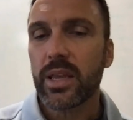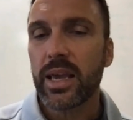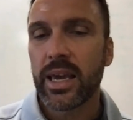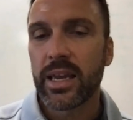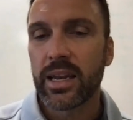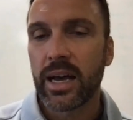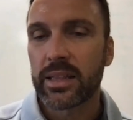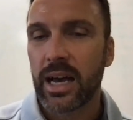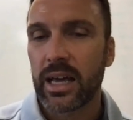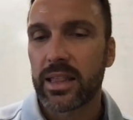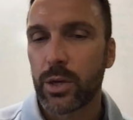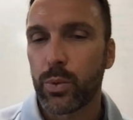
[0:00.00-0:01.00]
and I,
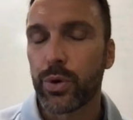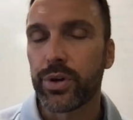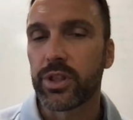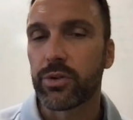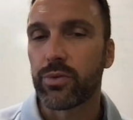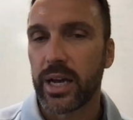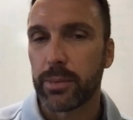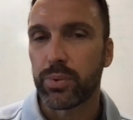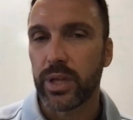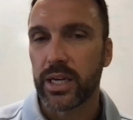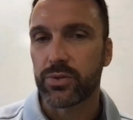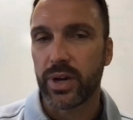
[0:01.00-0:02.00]
I think we're in the right
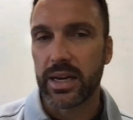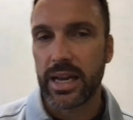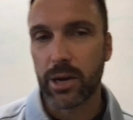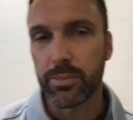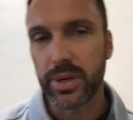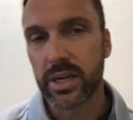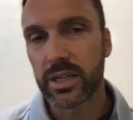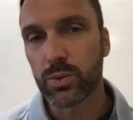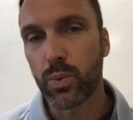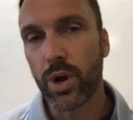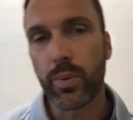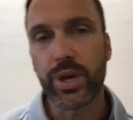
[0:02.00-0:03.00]
place right now because
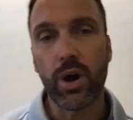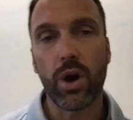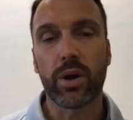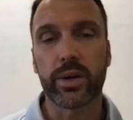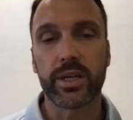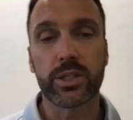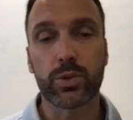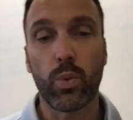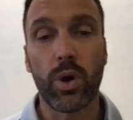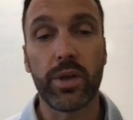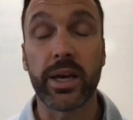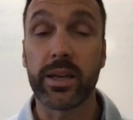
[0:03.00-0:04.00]
where we are is
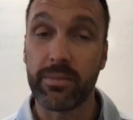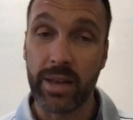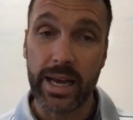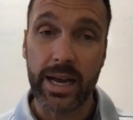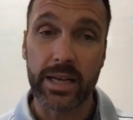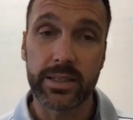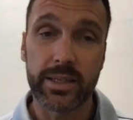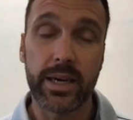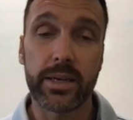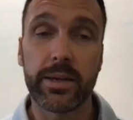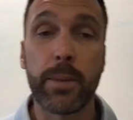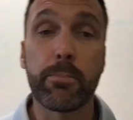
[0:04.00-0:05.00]
one that, like I
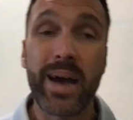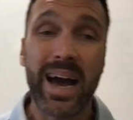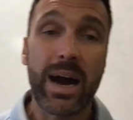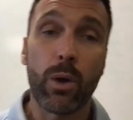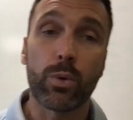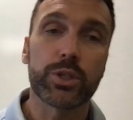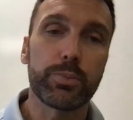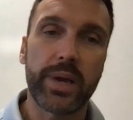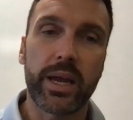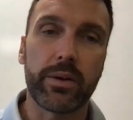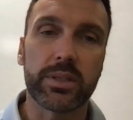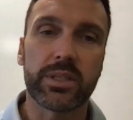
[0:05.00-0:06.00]
said, empowers
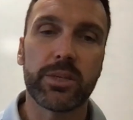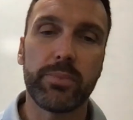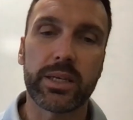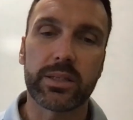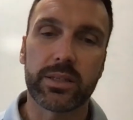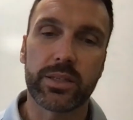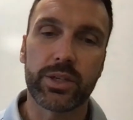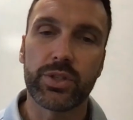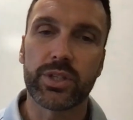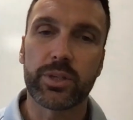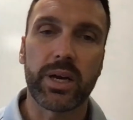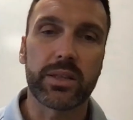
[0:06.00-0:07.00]
parents to make
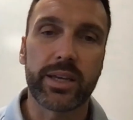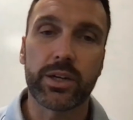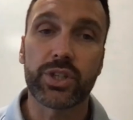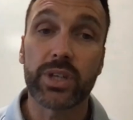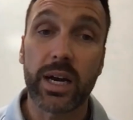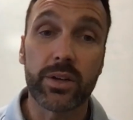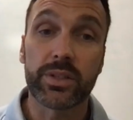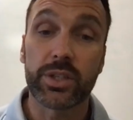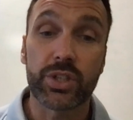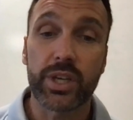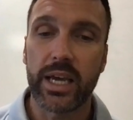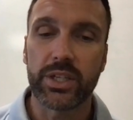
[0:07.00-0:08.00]
decisions about their child's
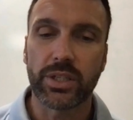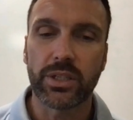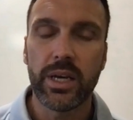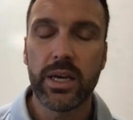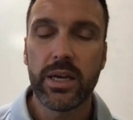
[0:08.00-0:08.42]
education,